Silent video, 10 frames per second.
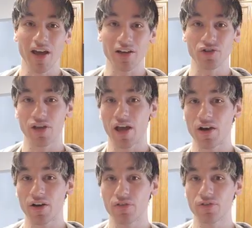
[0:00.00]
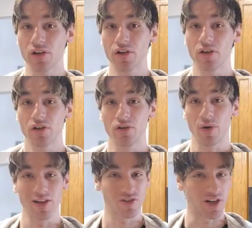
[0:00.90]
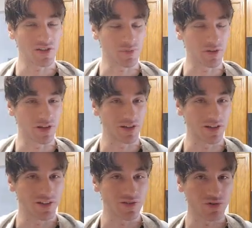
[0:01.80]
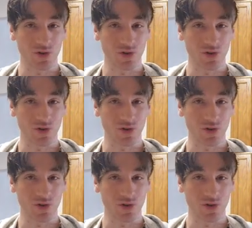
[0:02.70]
actually have new headshots I'm going to get done.